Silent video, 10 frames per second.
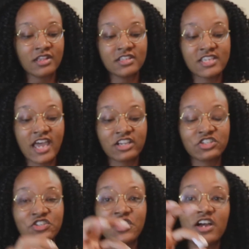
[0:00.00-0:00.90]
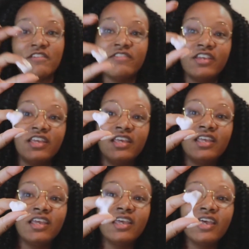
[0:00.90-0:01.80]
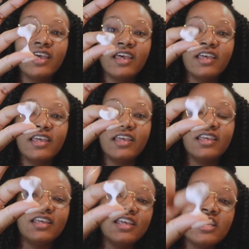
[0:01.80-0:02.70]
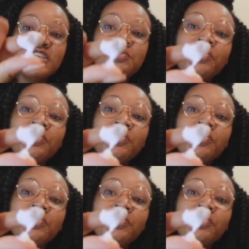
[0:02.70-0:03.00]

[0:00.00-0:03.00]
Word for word: The texture of it is